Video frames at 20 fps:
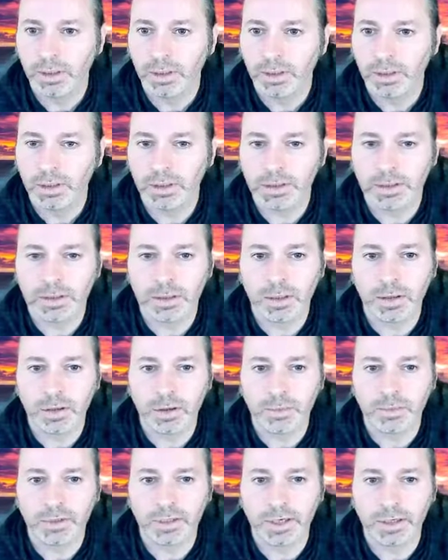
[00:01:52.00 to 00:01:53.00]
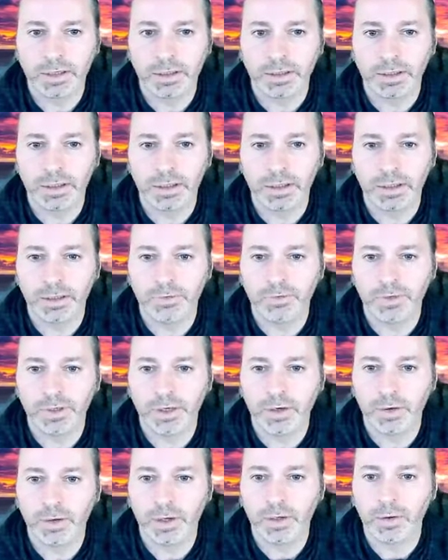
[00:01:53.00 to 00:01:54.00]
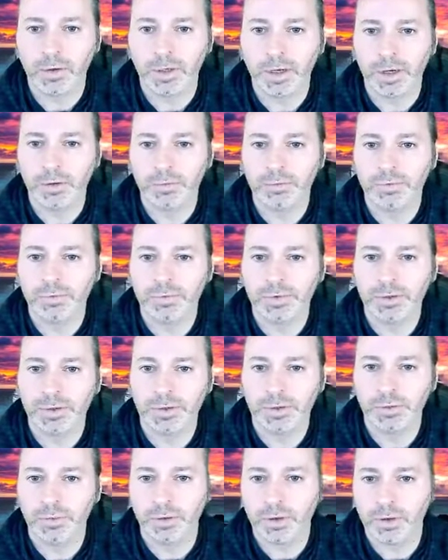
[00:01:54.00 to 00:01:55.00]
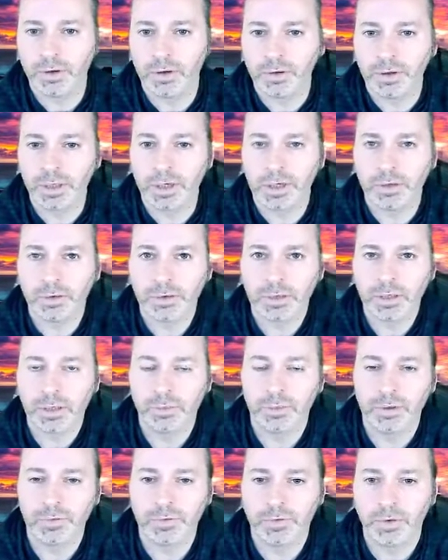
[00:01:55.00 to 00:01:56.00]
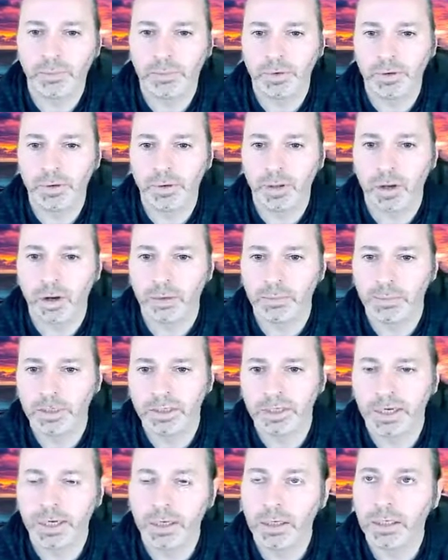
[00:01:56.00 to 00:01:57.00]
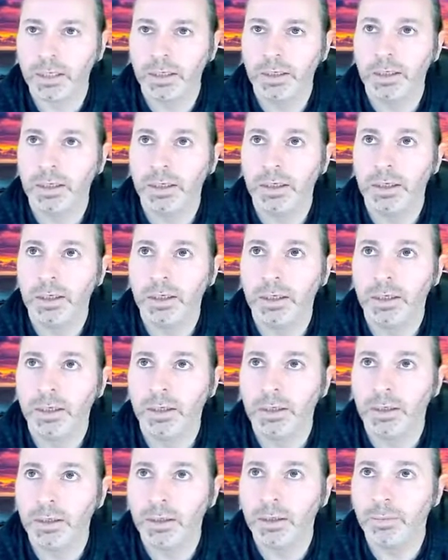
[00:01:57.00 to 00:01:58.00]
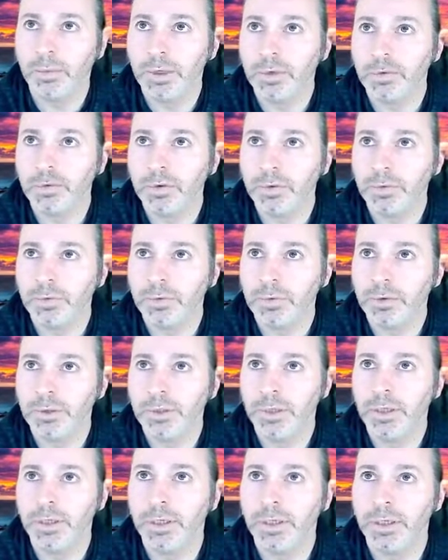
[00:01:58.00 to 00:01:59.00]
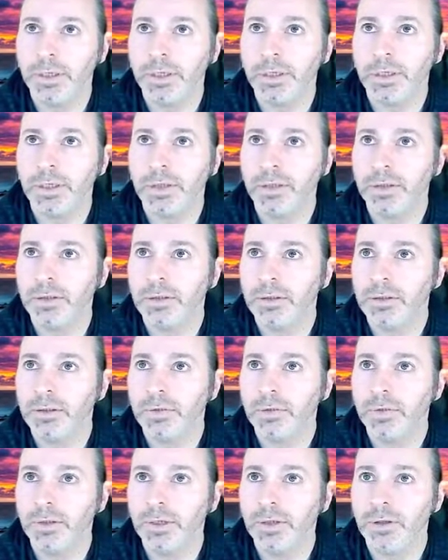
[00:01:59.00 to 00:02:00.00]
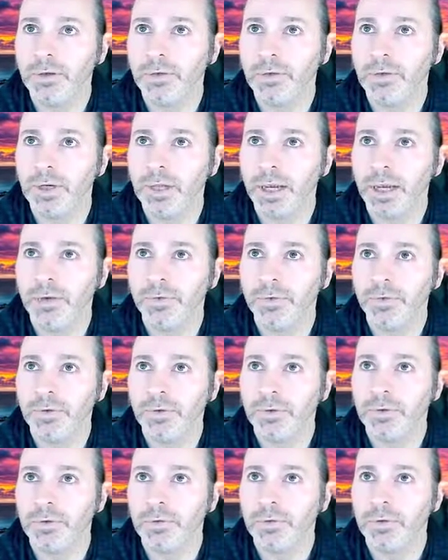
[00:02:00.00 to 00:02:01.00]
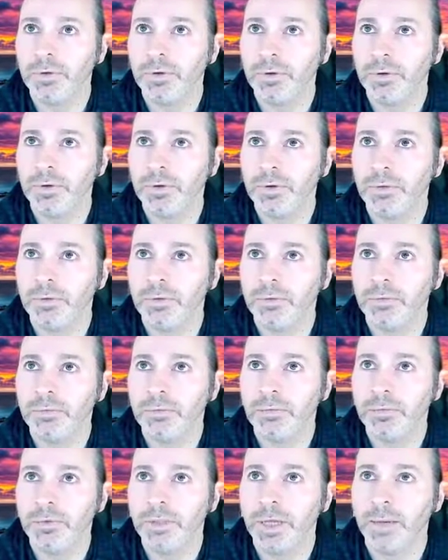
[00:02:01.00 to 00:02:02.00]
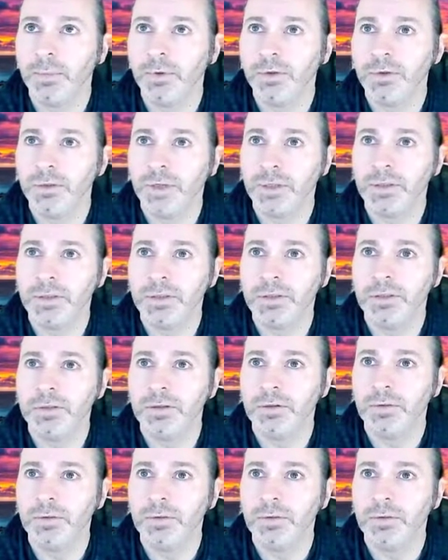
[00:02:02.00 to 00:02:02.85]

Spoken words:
this is the LarmTech video and audio. So what you're hearing now is coming from the LarmTech microphone, and the video, after the camera adjusts to